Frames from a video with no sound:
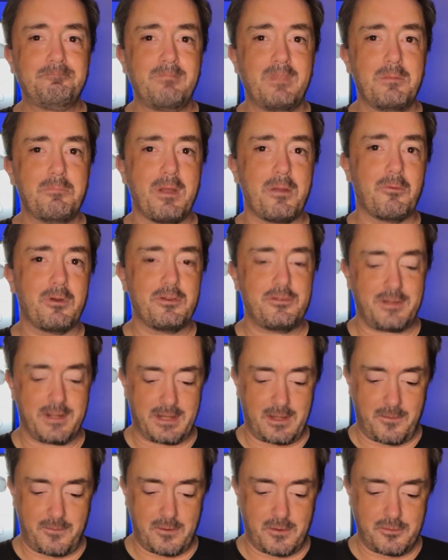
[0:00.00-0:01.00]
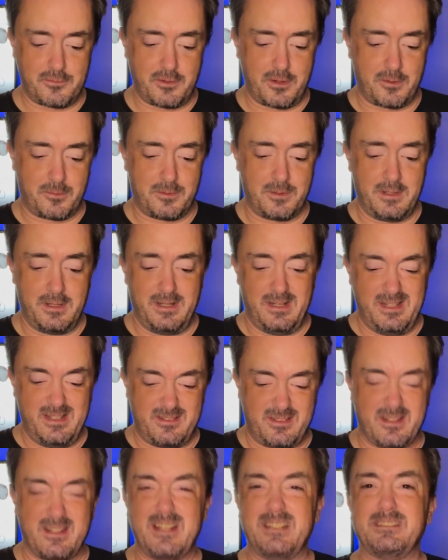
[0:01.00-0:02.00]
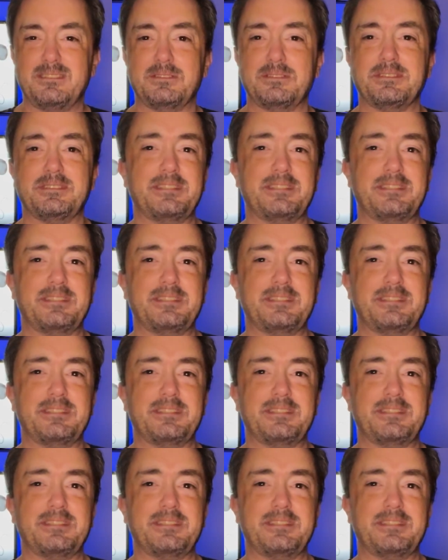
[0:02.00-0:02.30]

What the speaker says: You might want to check out their show. It's a nice little